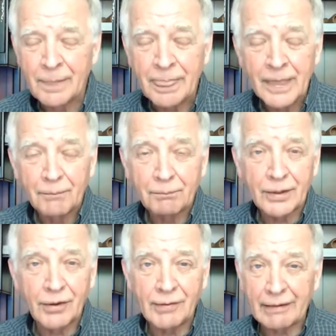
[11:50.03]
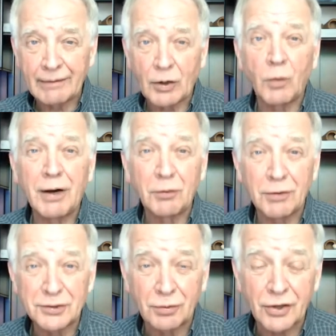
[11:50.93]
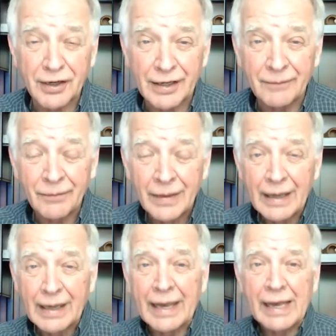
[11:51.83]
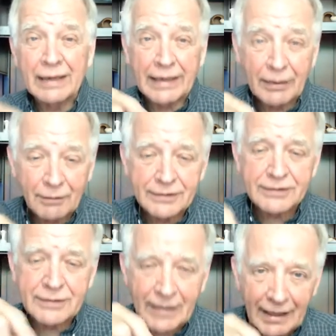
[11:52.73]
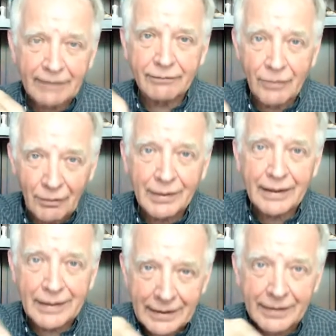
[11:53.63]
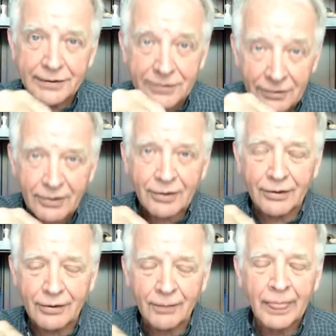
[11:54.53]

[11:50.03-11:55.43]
but only like one was working, and he was just kind of going in a circle.